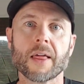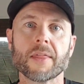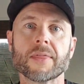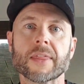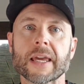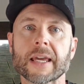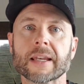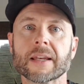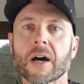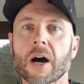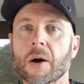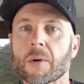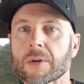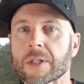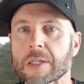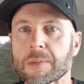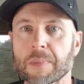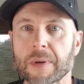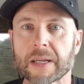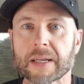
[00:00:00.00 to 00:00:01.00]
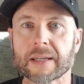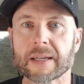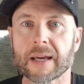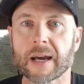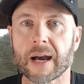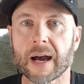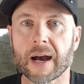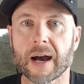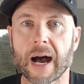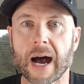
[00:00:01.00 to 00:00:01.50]
then I would spend
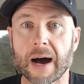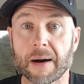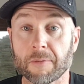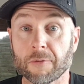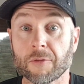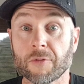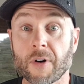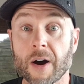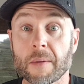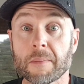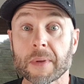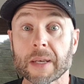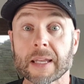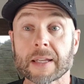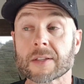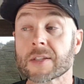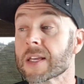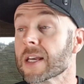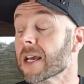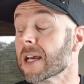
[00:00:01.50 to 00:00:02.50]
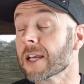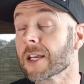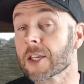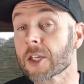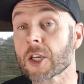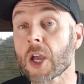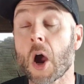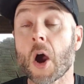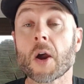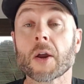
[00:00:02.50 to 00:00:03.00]
5 minutes
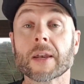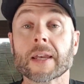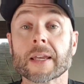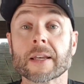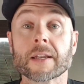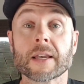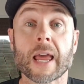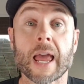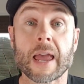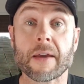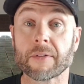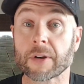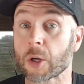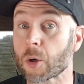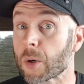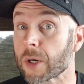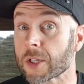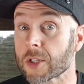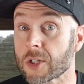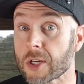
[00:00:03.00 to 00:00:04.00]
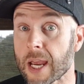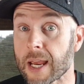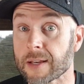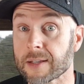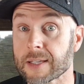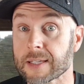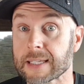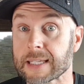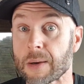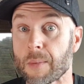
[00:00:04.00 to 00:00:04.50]
going and having a quick chat
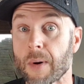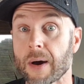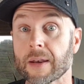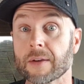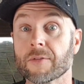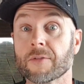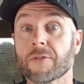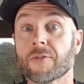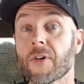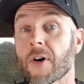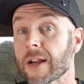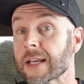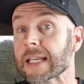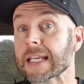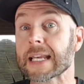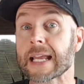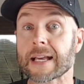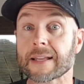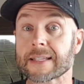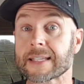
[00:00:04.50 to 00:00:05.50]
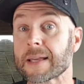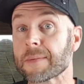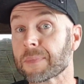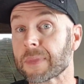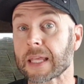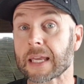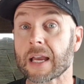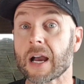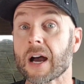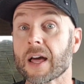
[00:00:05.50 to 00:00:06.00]
to someone, finding out
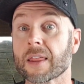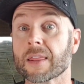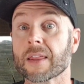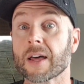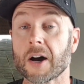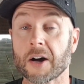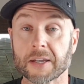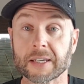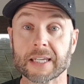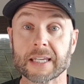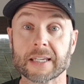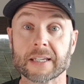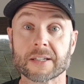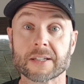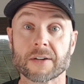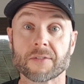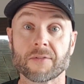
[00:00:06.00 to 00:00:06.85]
something I needed to